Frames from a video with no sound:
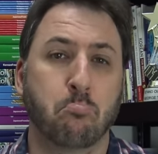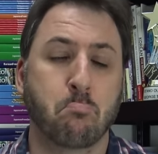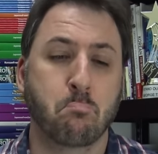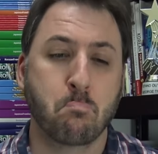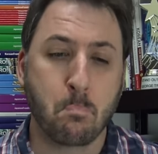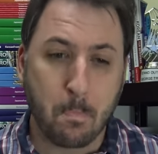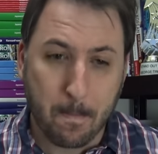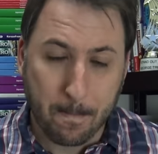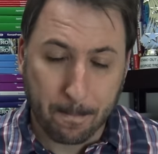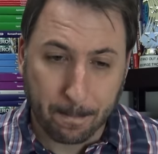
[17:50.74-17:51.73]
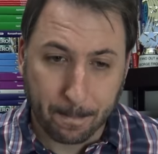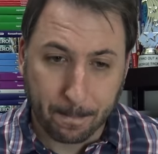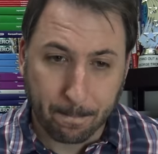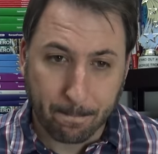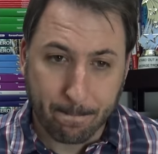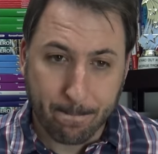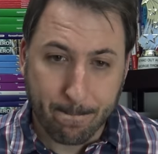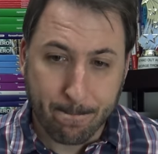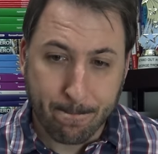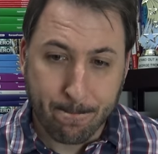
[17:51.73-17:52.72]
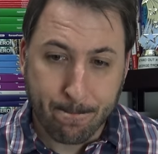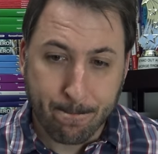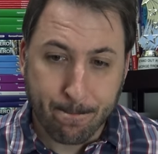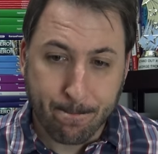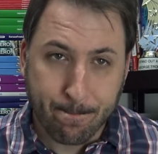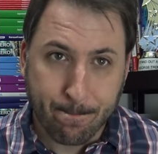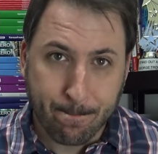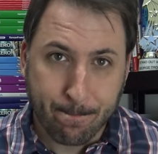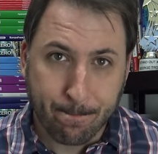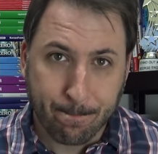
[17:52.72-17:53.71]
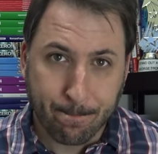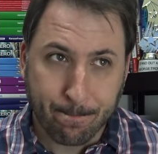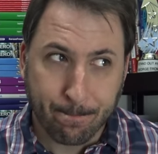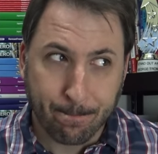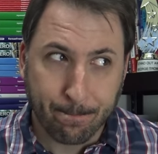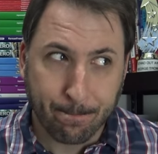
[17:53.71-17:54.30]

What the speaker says: Nobody speaks.